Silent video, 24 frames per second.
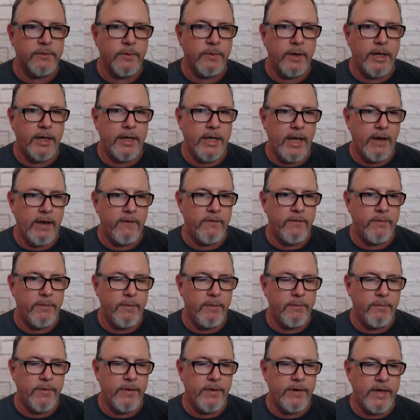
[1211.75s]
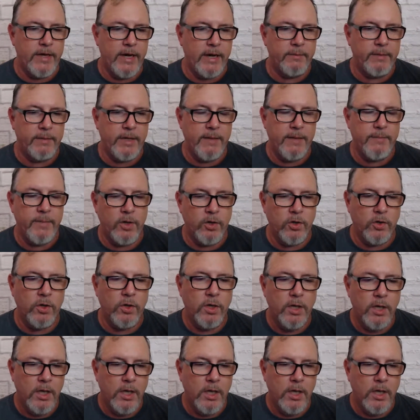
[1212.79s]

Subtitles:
where I can't remember the damn chemical.